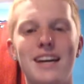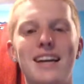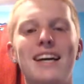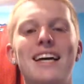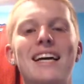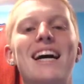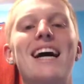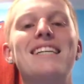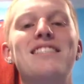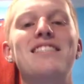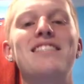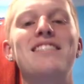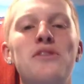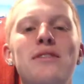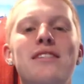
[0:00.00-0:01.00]
Hey guys, it's
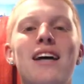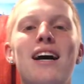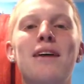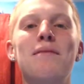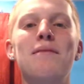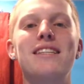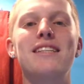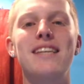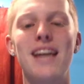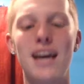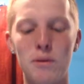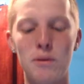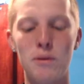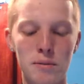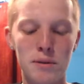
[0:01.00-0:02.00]
Tuit time, and today
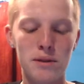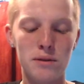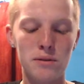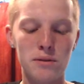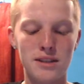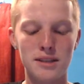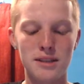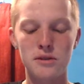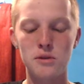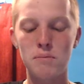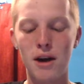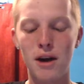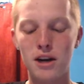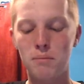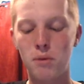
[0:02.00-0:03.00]
we're going to be using this new
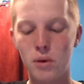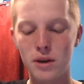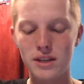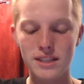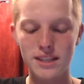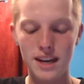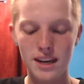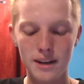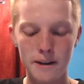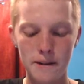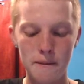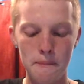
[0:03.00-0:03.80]
Miner Poison deck,